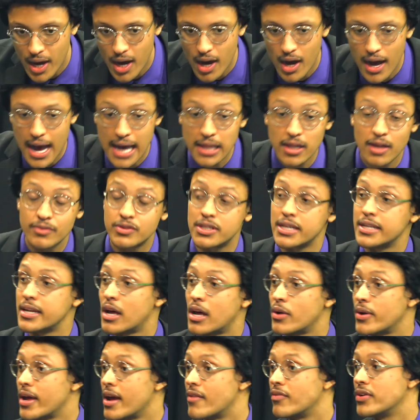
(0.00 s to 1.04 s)
I love to end
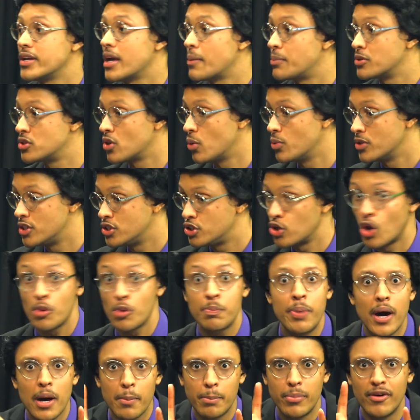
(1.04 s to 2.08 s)
out every episode with a
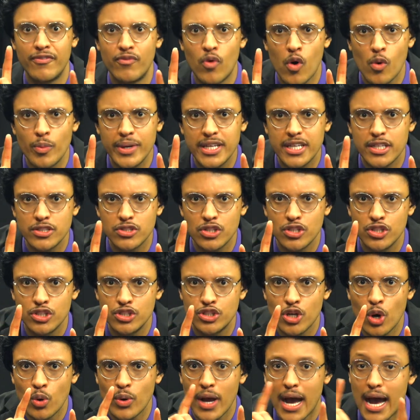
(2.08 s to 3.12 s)
joke, but before we get to the
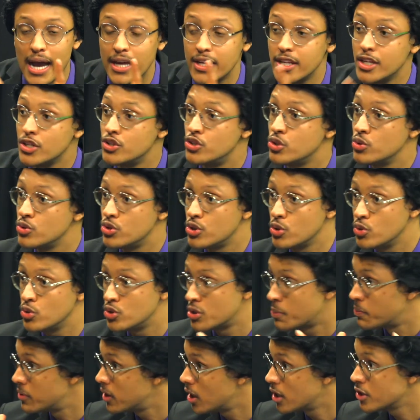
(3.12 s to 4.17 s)
joke, I need you two
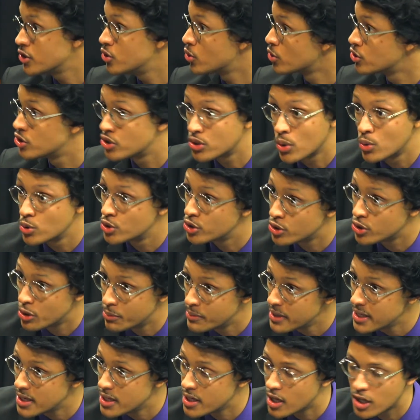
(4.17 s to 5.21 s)
to plug your social
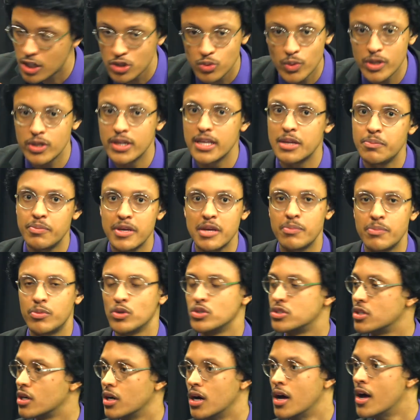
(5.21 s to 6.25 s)
media, because we need
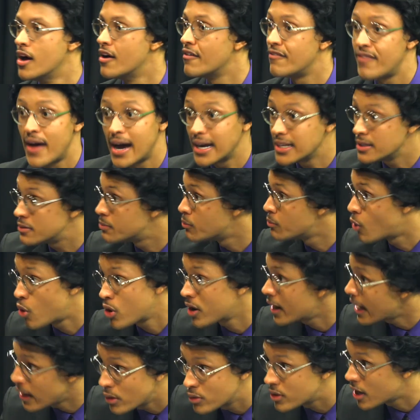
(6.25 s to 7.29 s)
people to find
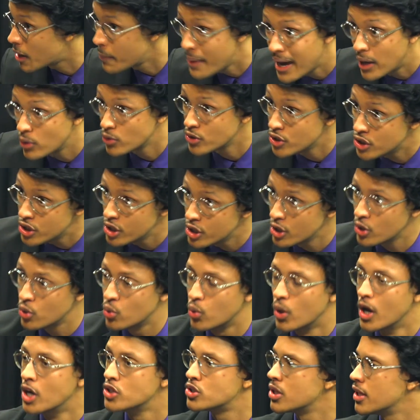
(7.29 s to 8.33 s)
more out about
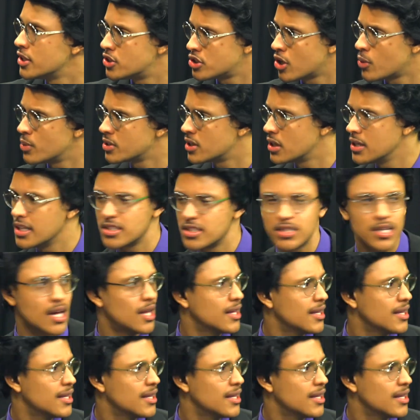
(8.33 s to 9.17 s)
you. So let's start with Alyssa.